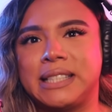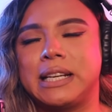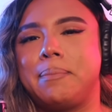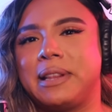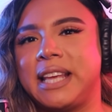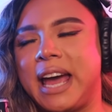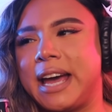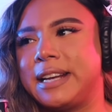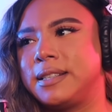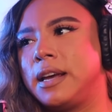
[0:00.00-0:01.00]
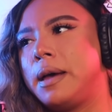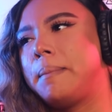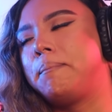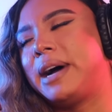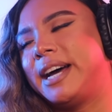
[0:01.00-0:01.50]
they picked it up at the end.
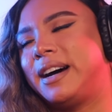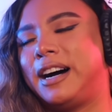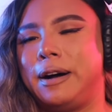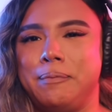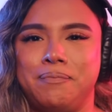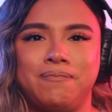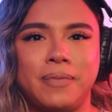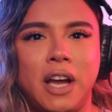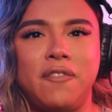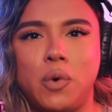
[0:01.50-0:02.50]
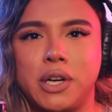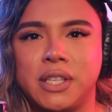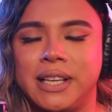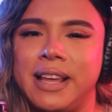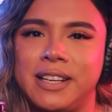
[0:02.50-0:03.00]
But
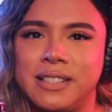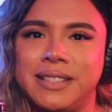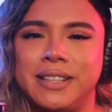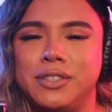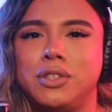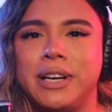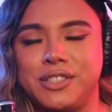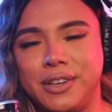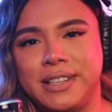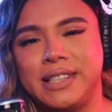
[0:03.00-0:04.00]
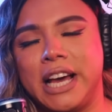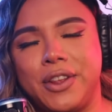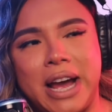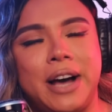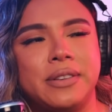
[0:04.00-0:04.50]
unfortunately, they just didn't do as good as
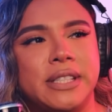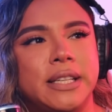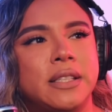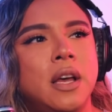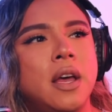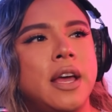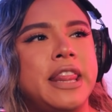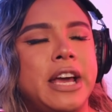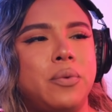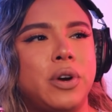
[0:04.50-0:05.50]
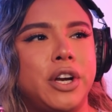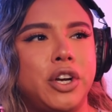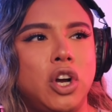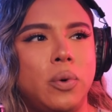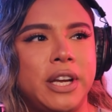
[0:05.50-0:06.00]
the other houses. Then we're
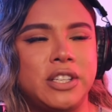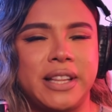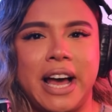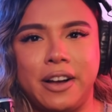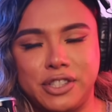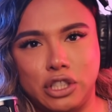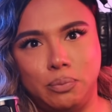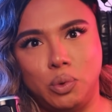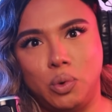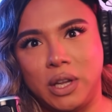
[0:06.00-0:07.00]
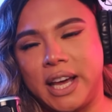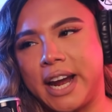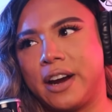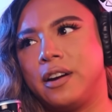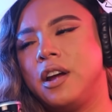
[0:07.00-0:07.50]
going to go into the house to
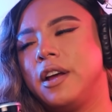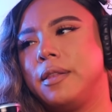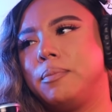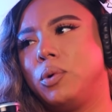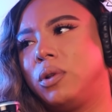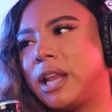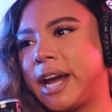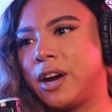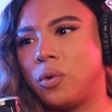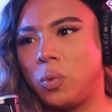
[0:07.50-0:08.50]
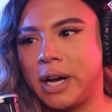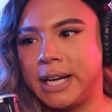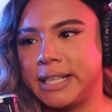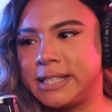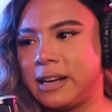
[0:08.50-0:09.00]
Mugler. Mugler
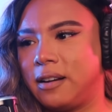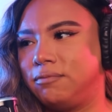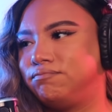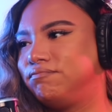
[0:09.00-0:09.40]
was,